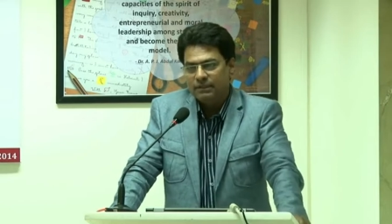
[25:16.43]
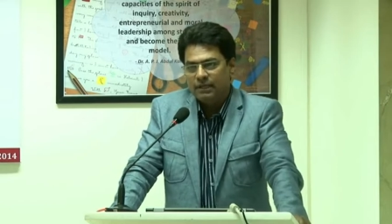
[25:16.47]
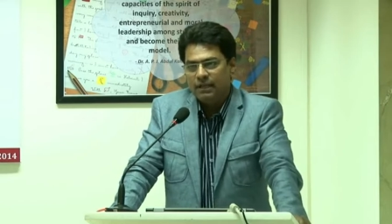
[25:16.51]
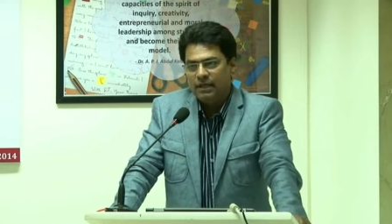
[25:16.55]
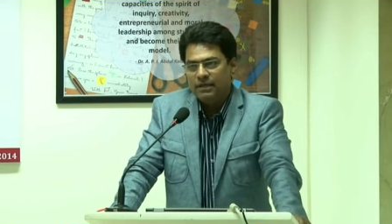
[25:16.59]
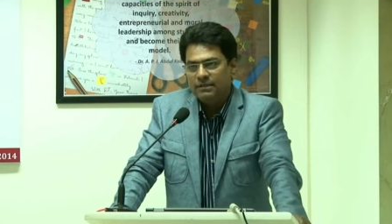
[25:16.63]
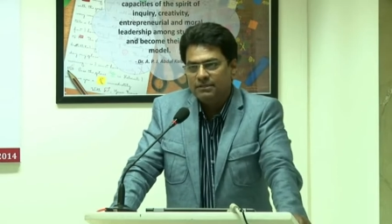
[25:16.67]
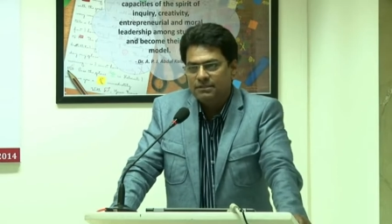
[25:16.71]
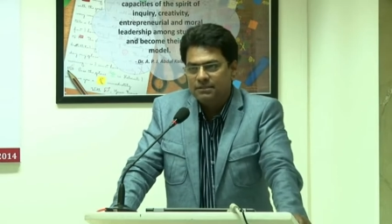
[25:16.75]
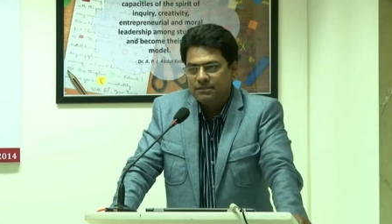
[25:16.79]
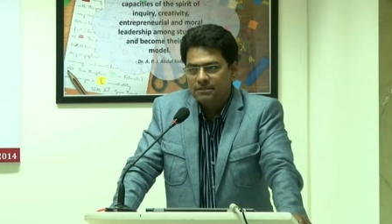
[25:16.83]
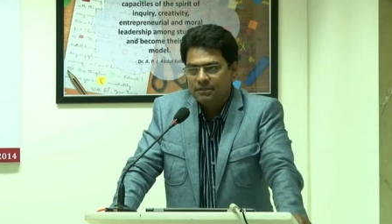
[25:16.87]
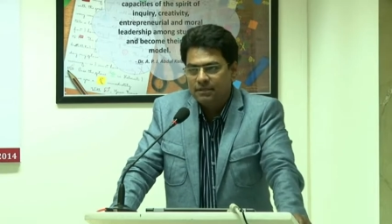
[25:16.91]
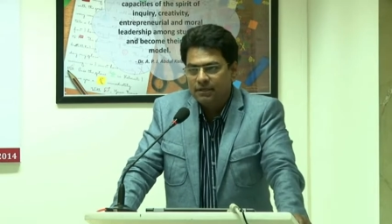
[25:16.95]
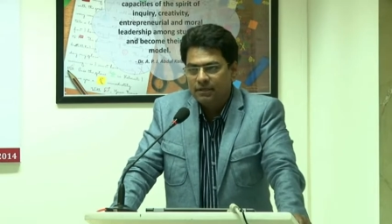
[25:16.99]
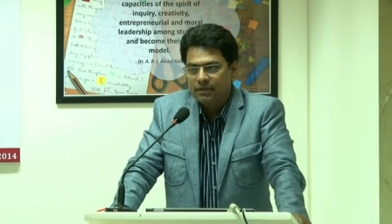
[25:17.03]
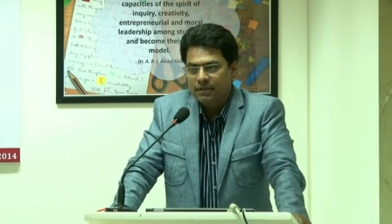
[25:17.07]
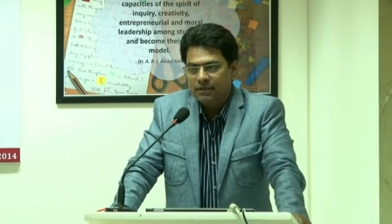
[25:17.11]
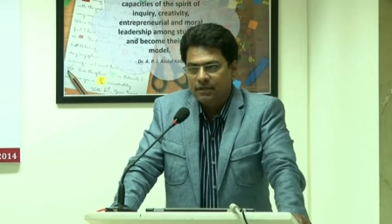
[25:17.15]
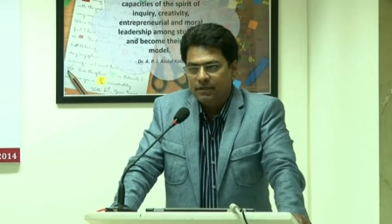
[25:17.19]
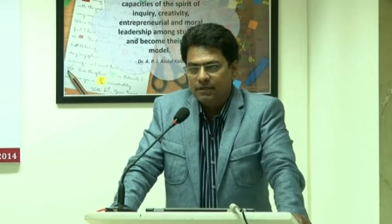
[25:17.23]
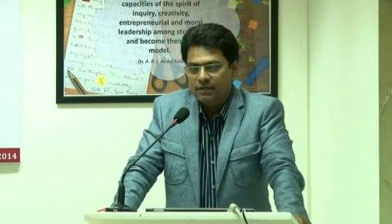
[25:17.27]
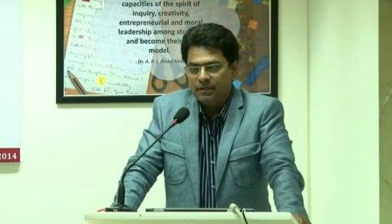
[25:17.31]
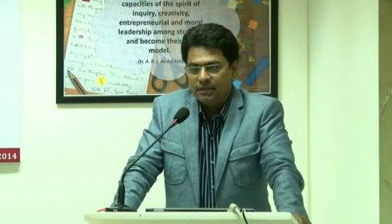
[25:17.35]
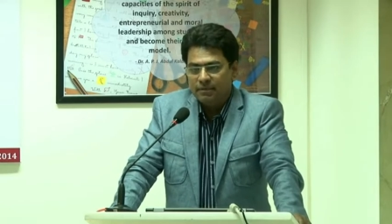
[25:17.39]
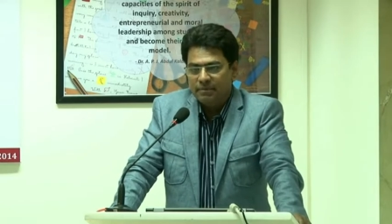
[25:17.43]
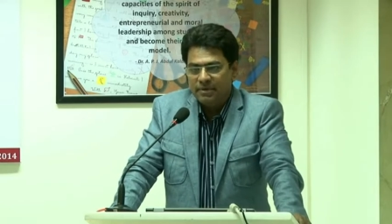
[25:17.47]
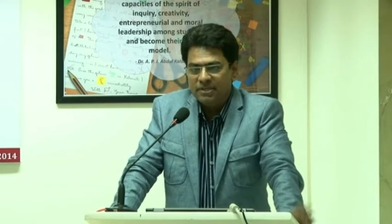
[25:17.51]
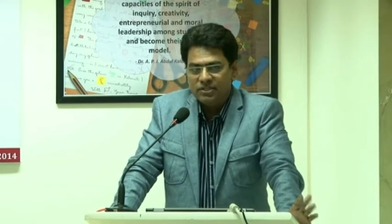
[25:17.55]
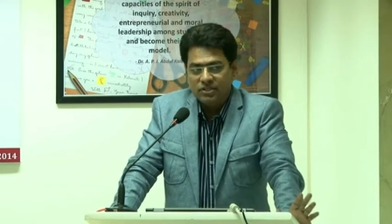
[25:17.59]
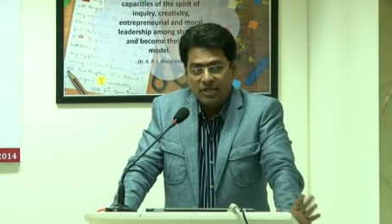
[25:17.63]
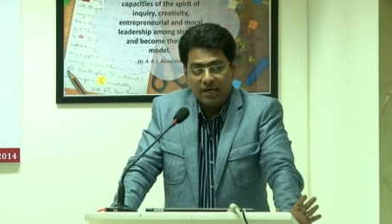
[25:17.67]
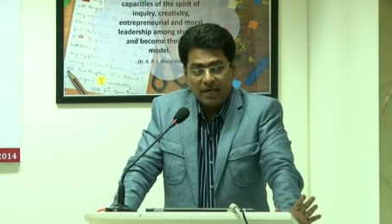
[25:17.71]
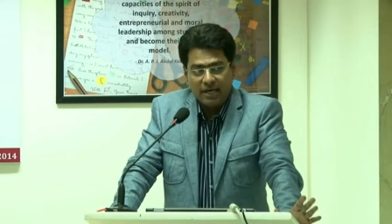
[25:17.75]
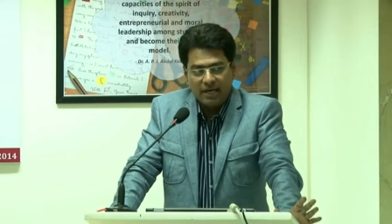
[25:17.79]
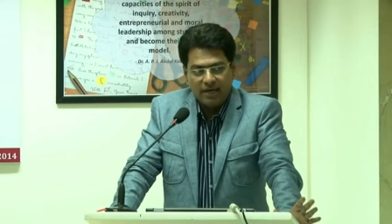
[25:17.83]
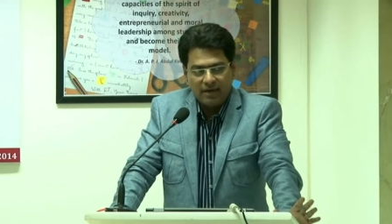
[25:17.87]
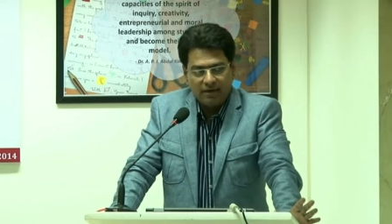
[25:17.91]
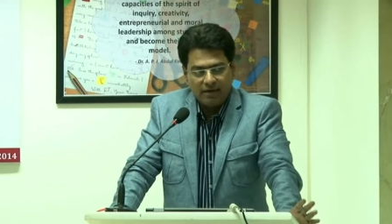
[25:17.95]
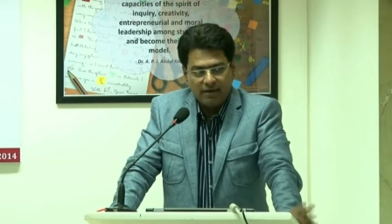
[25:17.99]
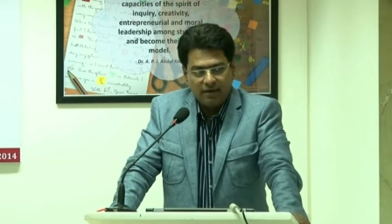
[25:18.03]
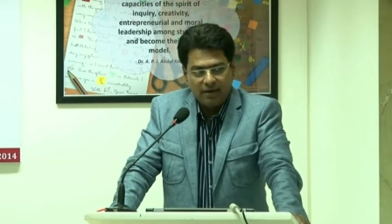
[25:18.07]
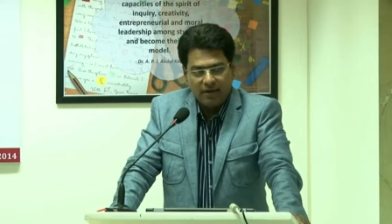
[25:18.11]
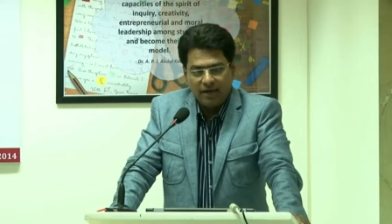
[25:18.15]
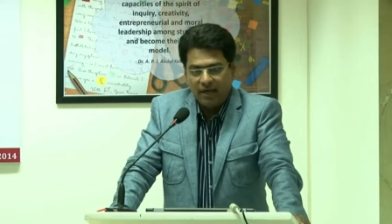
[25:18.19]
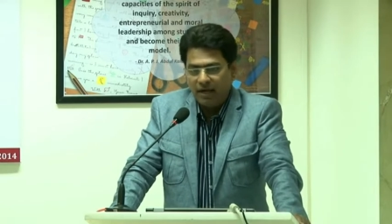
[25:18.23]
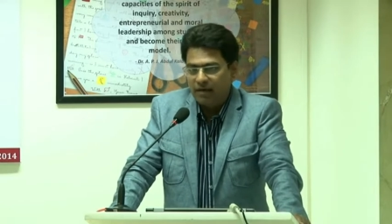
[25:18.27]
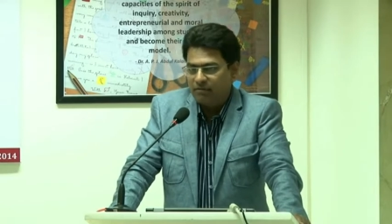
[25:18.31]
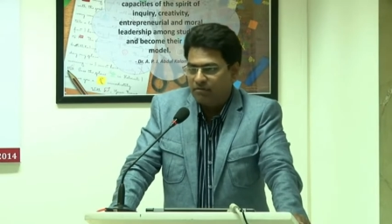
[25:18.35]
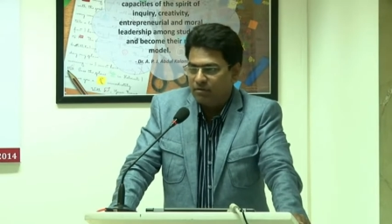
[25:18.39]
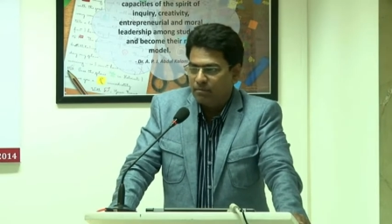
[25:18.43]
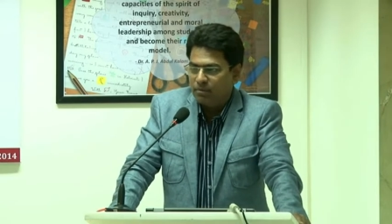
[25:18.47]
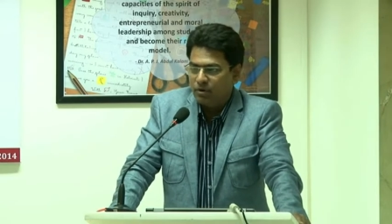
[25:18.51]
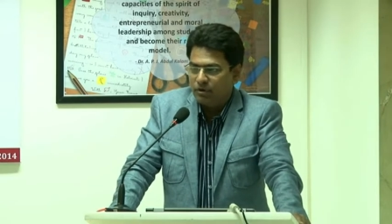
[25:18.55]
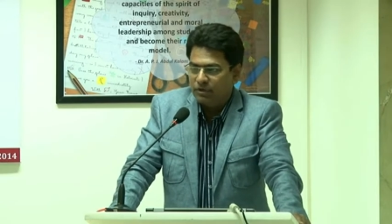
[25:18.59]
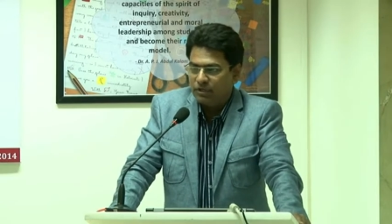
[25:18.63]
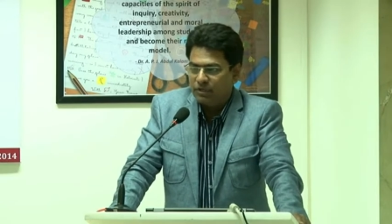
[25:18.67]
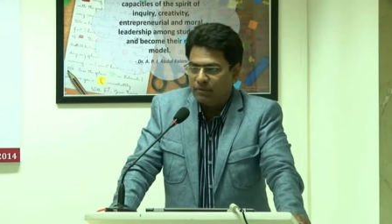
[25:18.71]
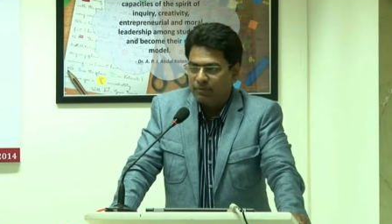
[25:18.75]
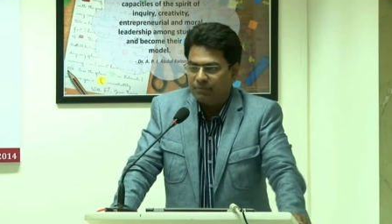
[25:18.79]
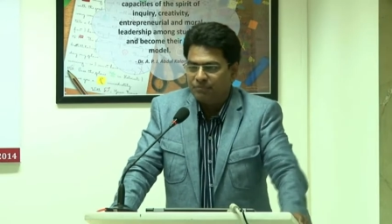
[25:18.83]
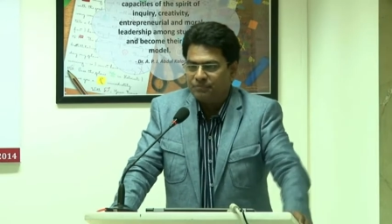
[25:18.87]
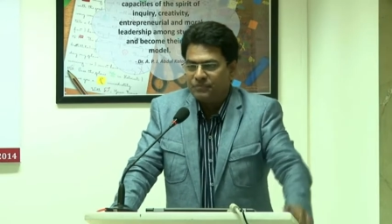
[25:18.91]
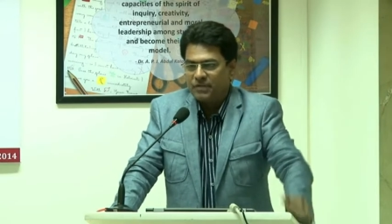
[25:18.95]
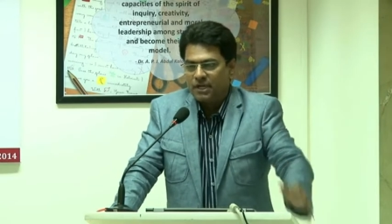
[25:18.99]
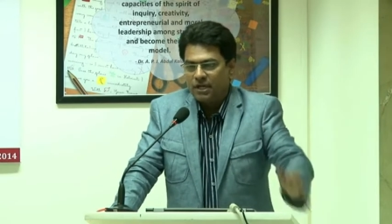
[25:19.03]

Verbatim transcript: the last image I, ha I have about him.